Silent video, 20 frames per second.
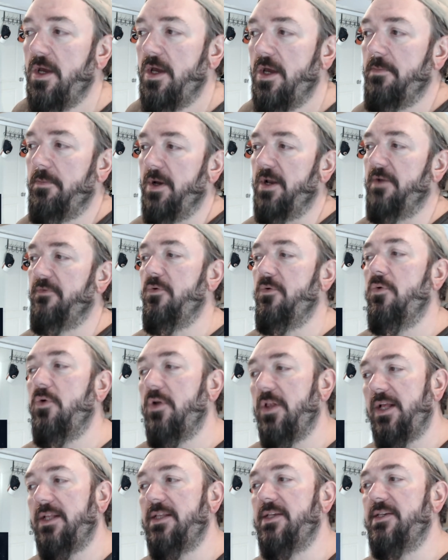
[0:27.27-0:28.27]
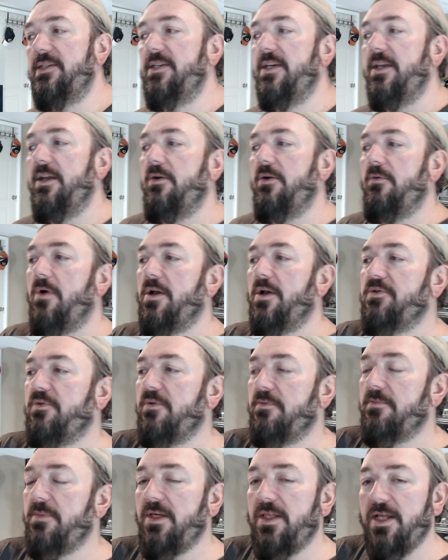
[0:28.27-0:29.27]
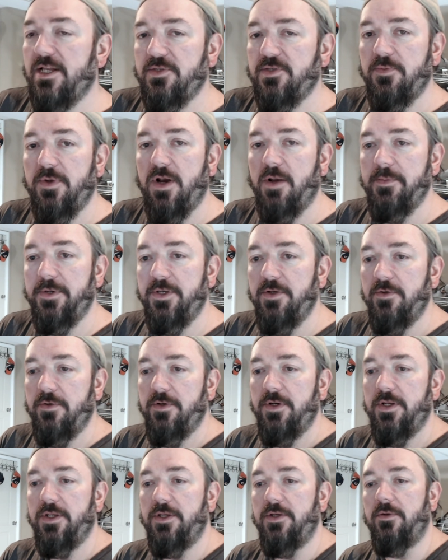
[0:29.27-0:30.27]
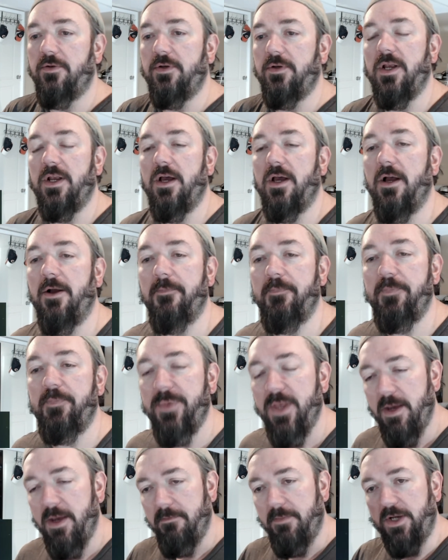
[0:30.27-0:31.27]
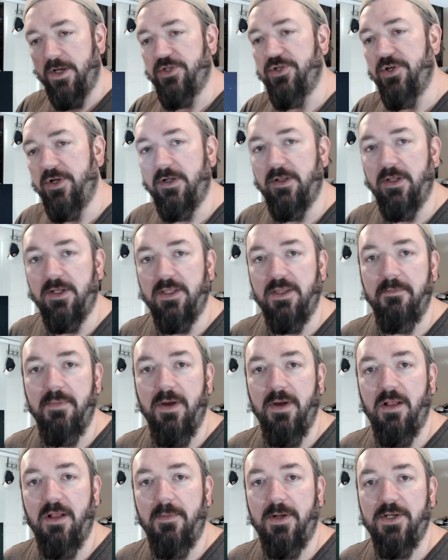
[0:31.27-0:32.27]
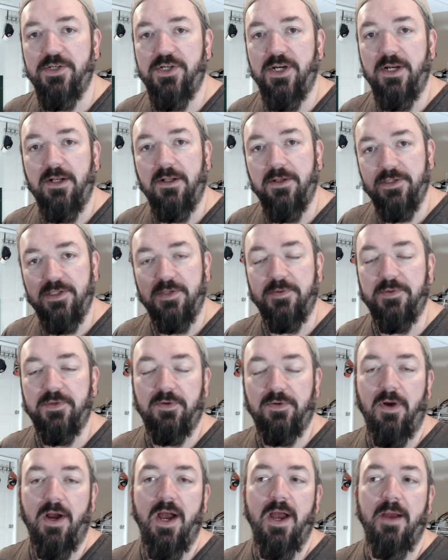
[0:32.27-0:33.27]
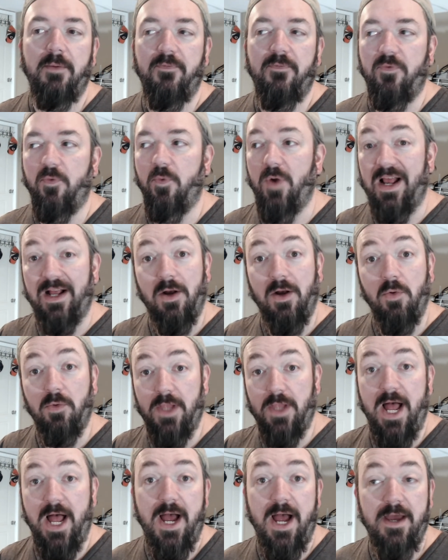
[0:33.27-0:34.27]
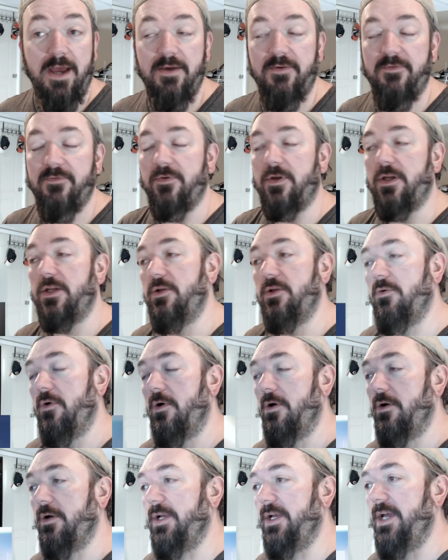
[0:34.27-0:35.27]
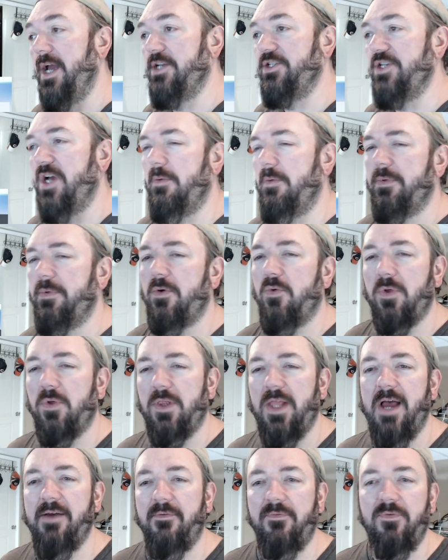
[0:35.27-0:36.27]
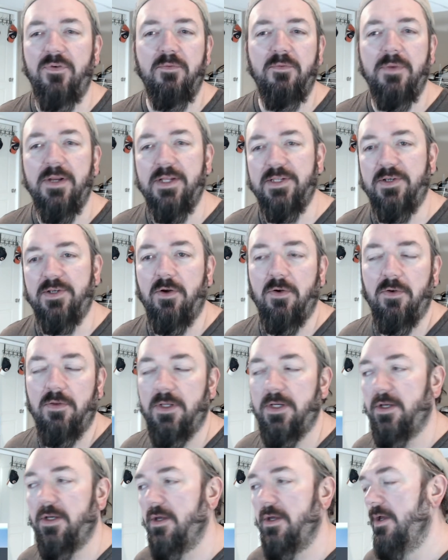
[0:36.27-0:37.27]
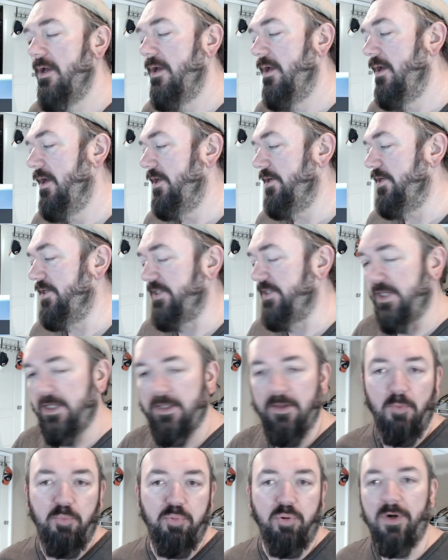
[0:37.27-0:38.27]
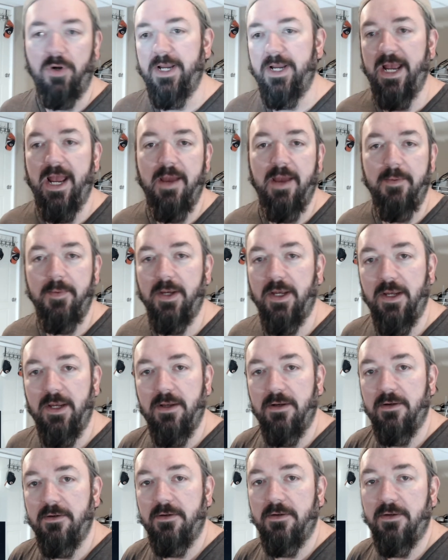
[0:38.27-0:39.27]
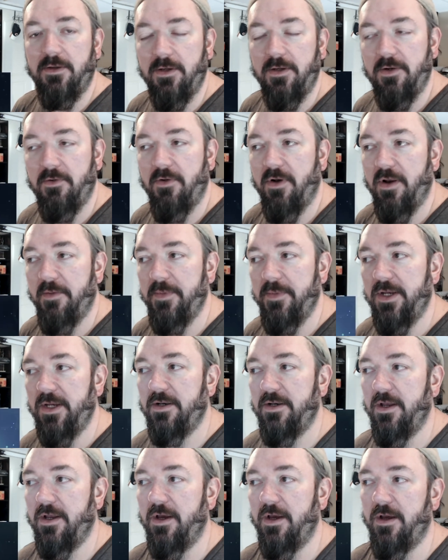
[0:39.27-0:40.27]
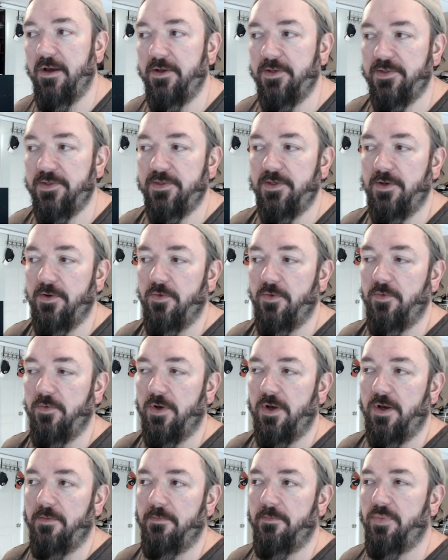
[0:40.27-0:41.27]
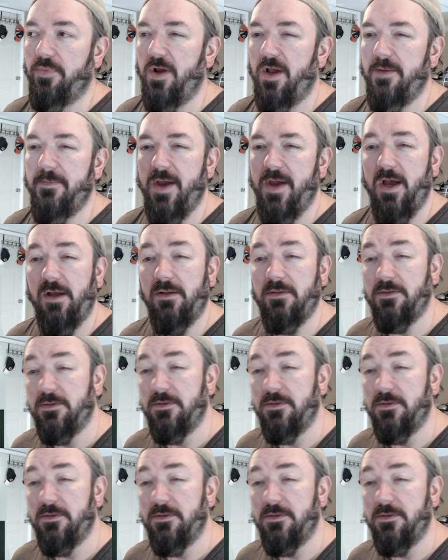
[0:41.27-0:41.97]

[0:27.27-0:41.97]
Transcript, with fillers: but if you would like to sit in and watch it with me, that's when I'll be doing it. You can make sure you click the bell on my channel and subscribe for when I go live, and you all can catch it. I'll be going live a few minutes early just to get a little pre-gaming in, you know what I mean? So probably about